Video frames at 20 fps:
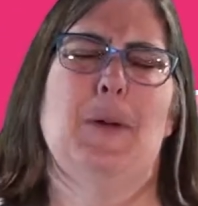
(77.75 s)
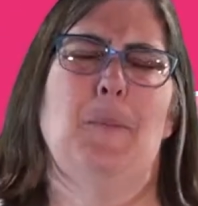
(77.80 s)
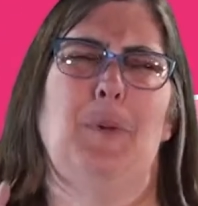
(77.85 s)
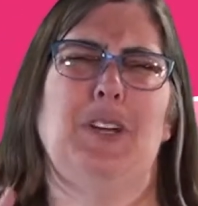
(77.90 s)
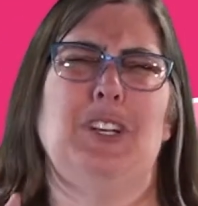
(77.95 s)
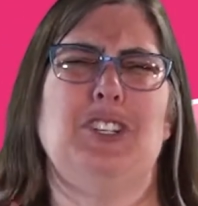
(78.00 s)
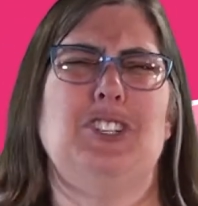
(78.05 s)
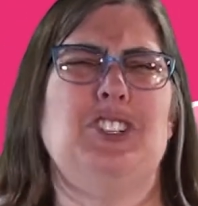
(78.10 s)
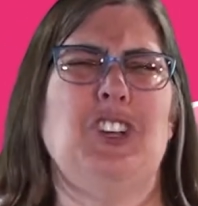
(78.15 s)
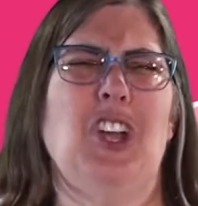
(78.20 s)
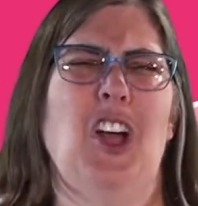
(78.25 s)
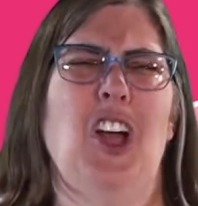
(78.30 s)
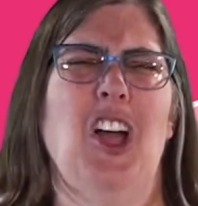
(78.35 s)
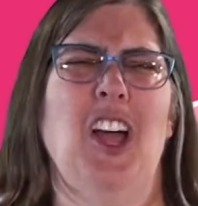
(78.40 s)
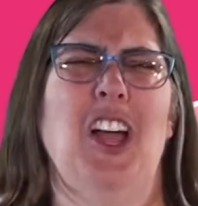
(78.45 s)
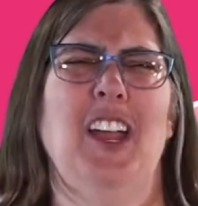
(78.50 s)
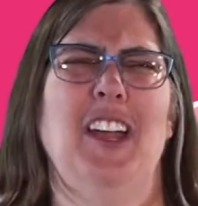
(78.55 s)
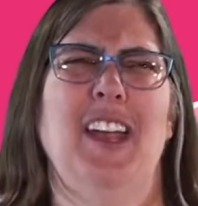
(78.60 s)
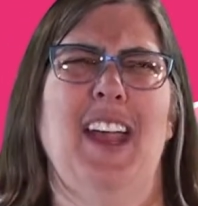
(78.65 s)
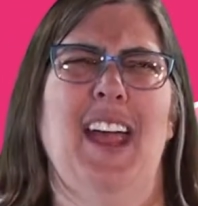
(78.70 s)
But
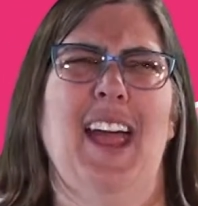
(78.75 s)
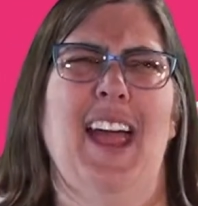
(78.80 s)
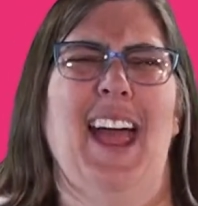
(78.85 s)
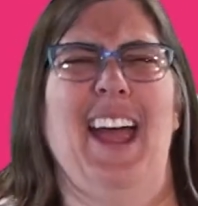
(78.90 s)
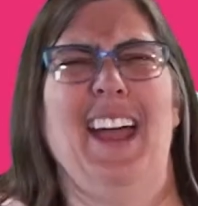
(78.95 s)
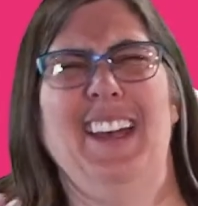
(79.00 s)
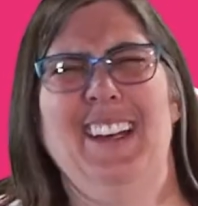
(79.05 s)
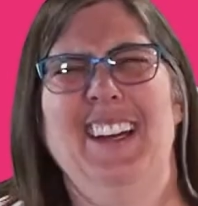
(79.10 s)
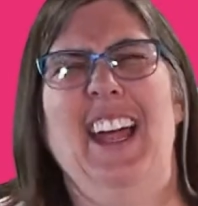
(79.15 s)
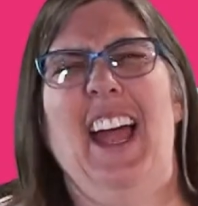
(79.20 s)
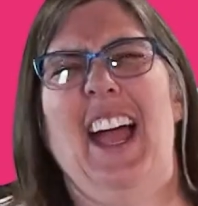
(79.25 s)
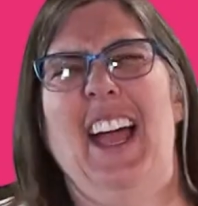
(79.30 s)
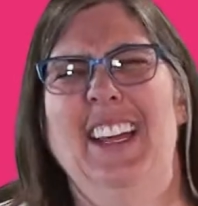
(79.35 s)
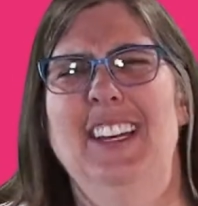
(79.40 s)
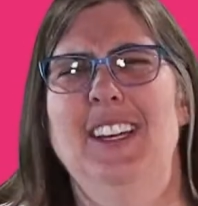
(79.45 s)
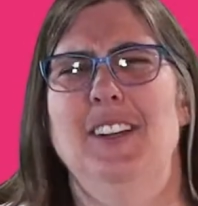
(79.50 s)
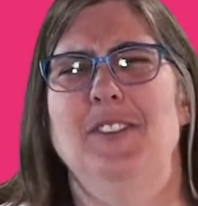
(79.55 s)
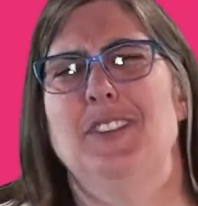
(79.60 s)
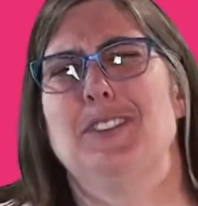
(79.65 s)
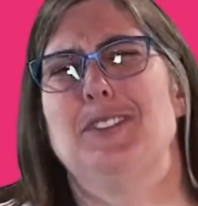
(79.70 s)
John had
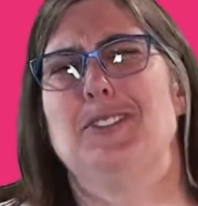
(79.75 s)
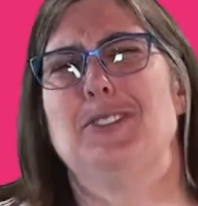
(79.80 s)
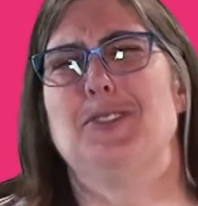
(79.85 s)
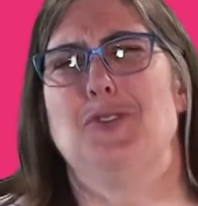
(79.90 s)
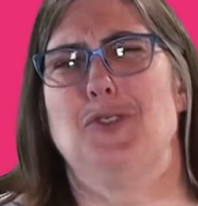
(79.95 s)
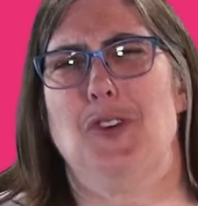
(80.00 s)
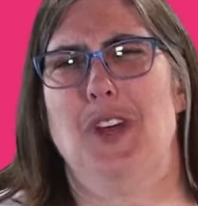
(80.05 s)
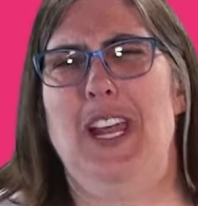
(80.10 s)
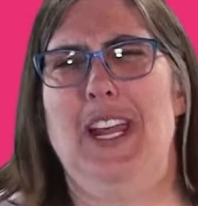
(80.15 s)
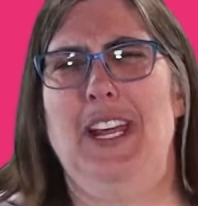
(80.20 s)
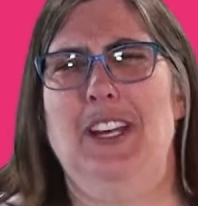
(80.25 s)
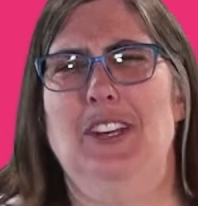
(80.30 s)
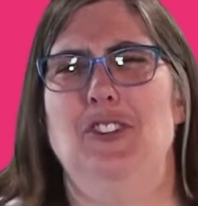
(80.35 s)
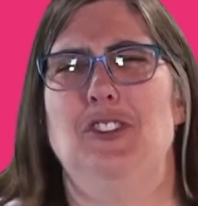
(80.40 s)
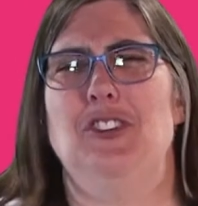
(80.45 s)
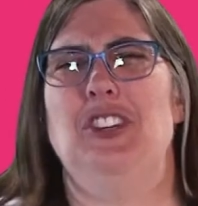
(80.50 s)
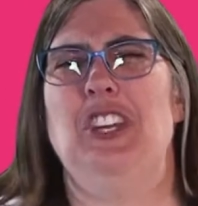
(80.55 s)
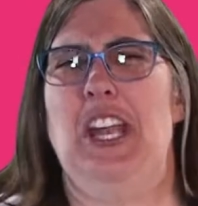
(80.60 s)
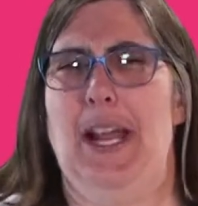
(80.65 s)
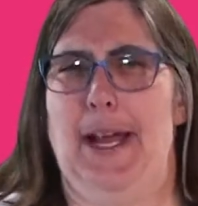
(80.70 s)
kind of a
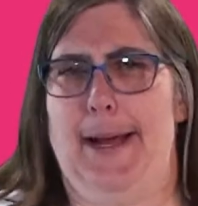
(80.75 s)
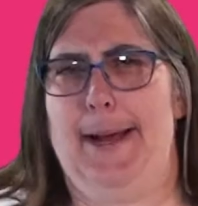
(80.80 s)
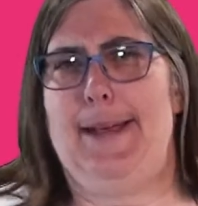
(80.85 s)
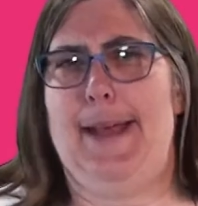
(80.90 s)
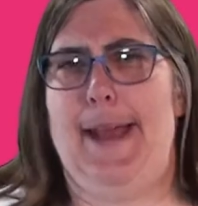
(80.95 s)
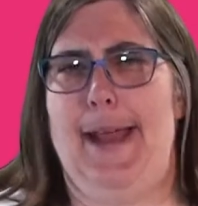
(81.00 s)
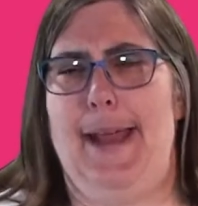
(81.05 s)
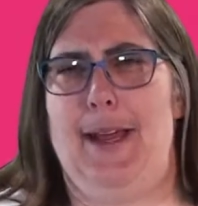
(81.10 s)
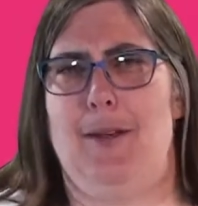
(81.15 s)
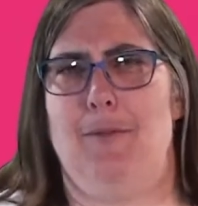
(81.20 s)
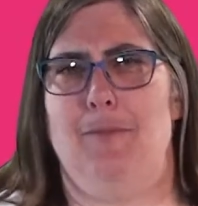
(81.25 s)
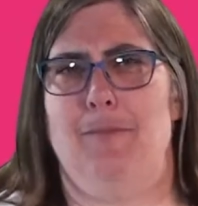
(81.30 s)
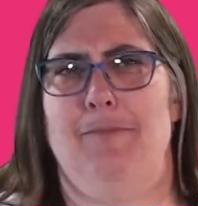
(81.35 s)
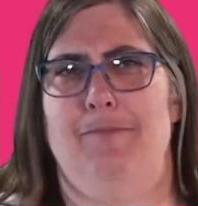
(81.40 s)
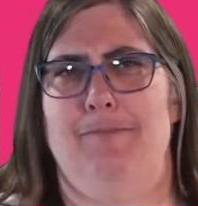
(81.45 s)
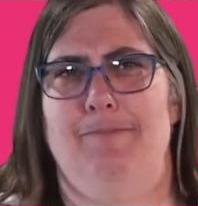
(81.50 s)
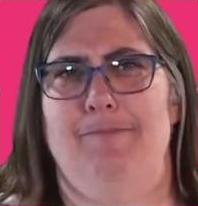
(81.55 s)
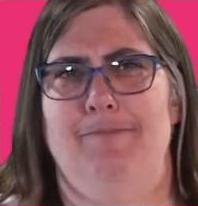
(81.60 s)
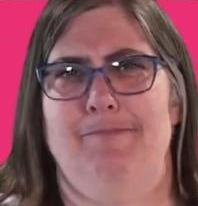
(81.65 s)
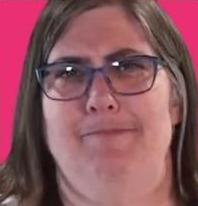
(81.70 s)
strange nickname.
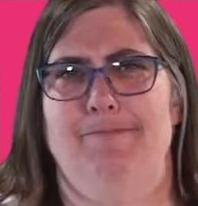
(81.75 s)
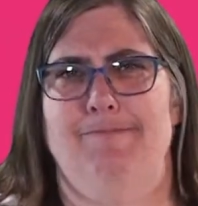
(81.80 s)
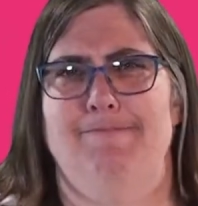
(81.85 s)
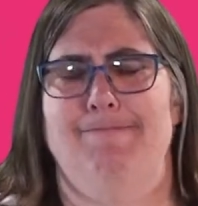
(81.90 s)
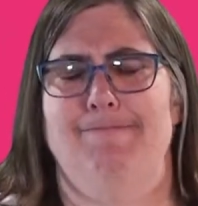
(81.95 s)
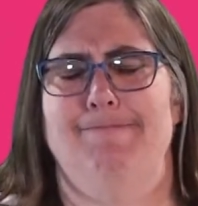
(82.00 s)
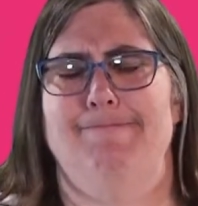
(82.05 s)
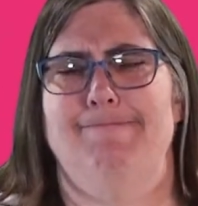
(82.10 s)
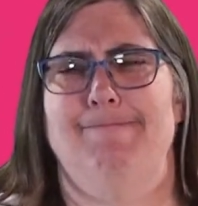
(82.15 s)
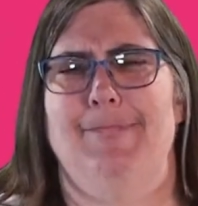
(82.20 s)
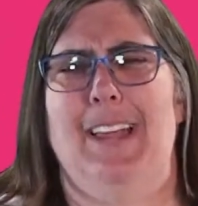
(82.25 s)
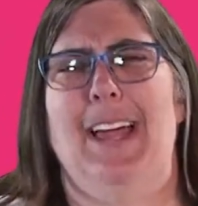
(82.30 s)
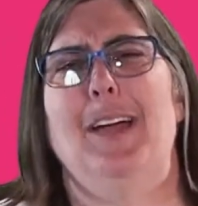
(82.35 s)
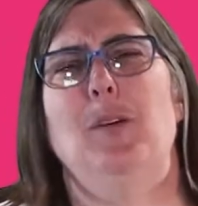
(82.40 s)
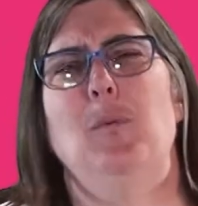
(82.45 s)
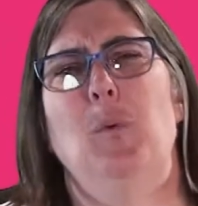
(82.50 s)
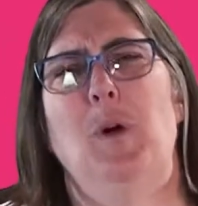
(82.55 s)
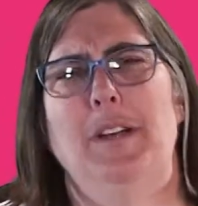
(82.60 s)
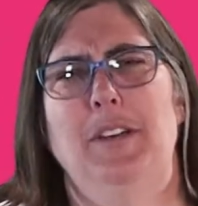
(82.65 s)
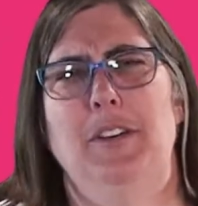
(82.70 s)

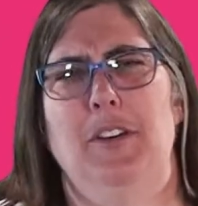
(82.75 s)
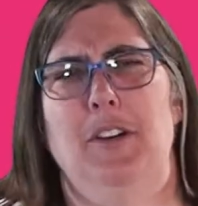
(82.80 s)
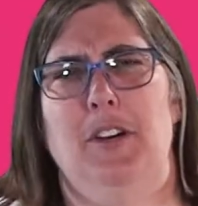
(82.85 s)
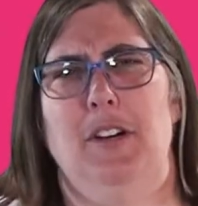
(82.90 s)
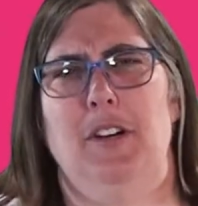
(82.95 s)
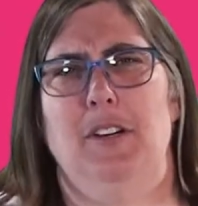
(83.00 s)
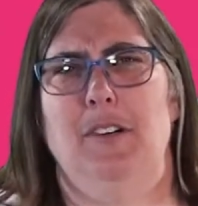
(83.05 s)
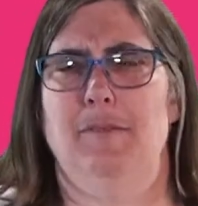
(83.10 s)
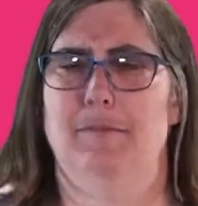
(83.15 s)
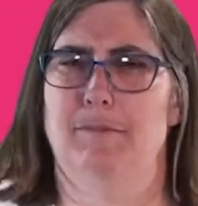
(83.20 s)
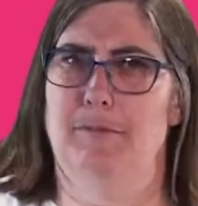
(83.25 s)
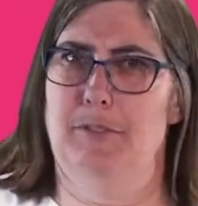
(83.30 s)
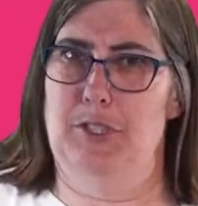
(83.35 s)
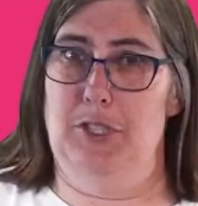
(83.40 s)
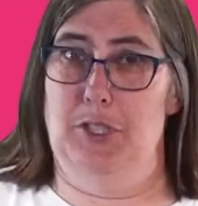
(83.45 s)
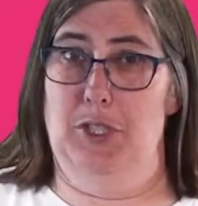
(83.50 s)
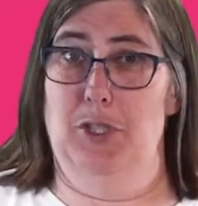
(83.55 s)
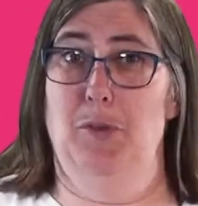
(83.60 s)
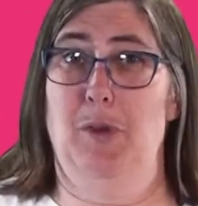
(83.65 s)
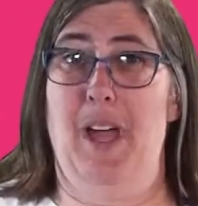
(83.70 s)
I wonder,
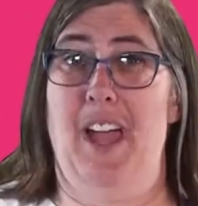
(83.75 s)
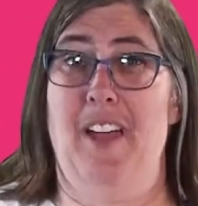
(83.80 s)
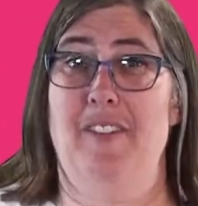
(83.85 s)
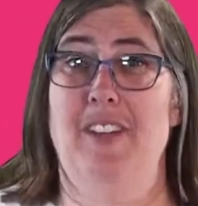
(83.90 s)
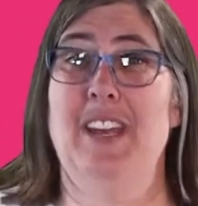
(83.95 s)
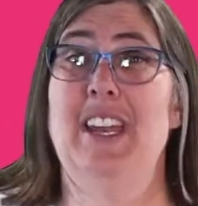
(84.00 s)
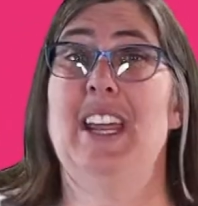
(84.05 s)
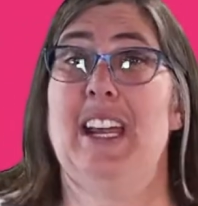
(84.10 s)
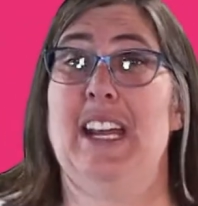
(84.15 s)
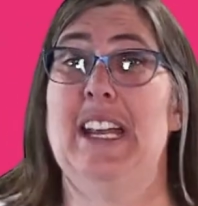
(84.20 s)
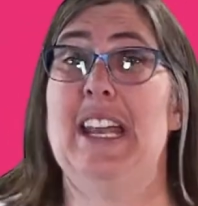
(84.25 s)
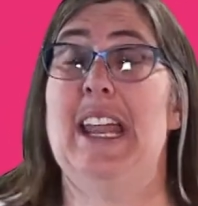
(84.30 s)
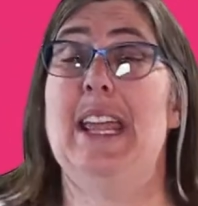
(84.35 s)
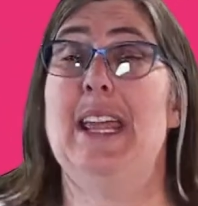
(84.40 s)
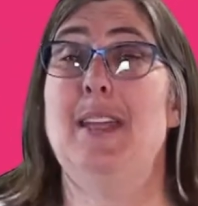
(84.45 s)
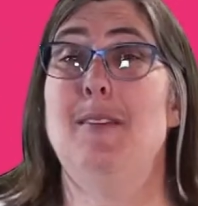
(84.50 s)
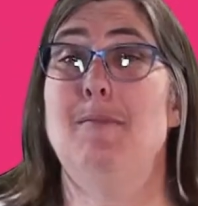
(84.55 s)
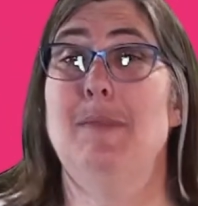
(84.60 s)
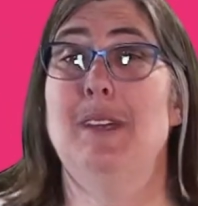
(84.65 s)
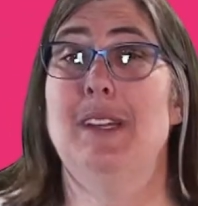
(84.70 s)
do you have a
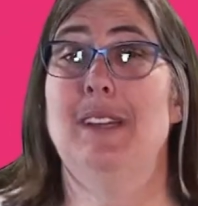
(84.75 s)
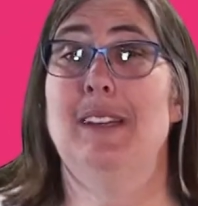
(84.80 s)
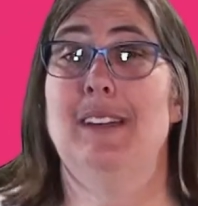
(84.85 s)
nickname?